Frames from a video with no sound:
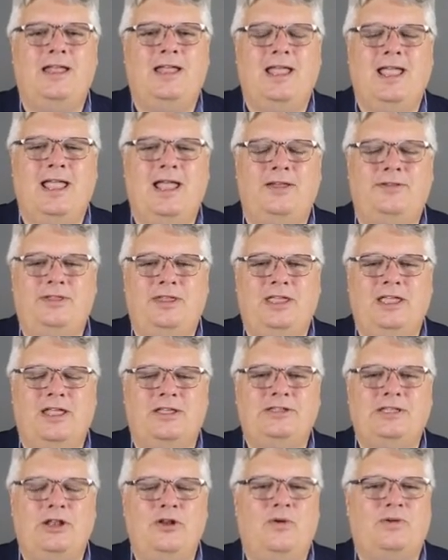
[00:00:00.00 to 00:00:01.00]
and
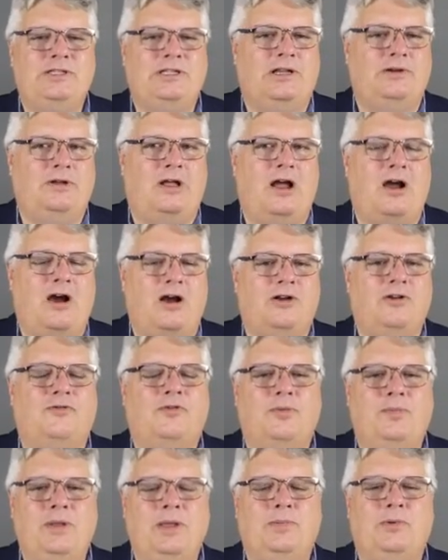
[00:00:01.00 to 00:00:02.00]
because they know it's harder
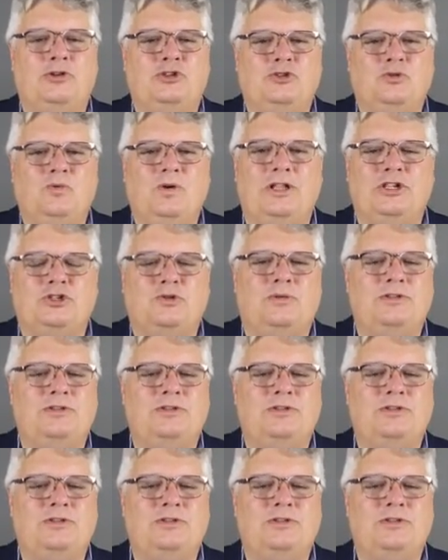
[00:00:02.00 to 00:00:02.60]
for people to switch